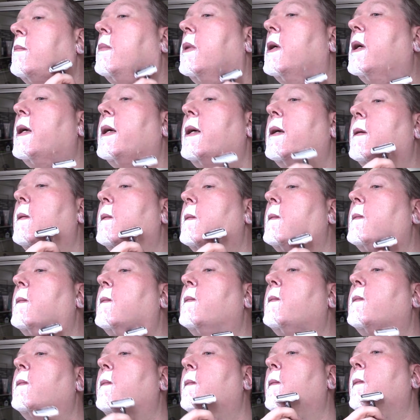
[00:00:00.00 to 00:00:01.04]
but
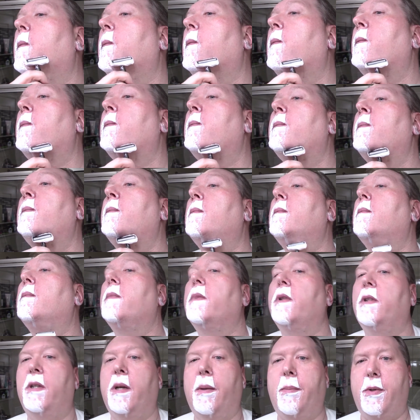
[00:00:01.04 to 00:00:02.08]

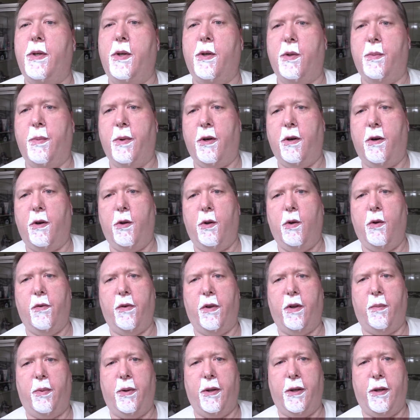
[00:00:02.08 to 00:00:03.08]
the temperature's been all over the